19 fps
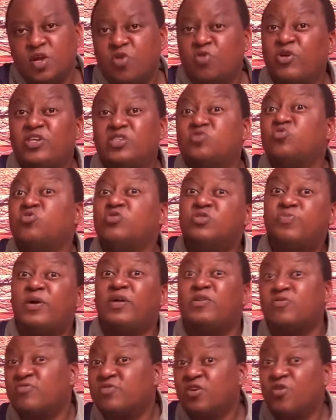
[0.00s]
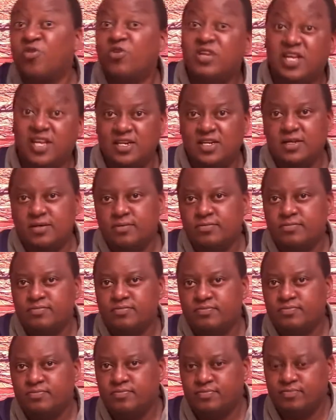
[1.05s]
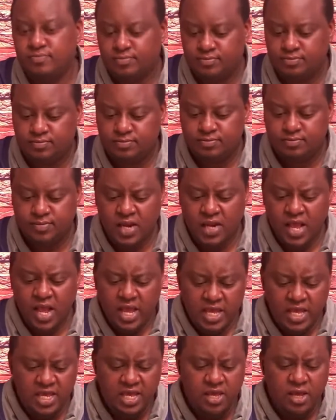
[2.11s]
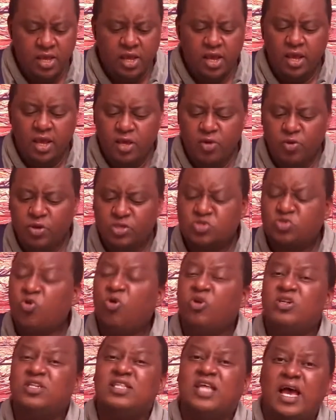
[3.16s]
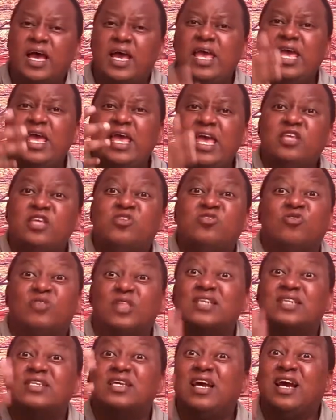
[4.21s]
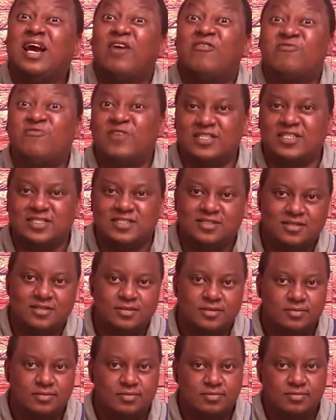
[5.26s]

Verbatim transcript: Christ, who is part of the Godhead, he, he was called the angel that covers.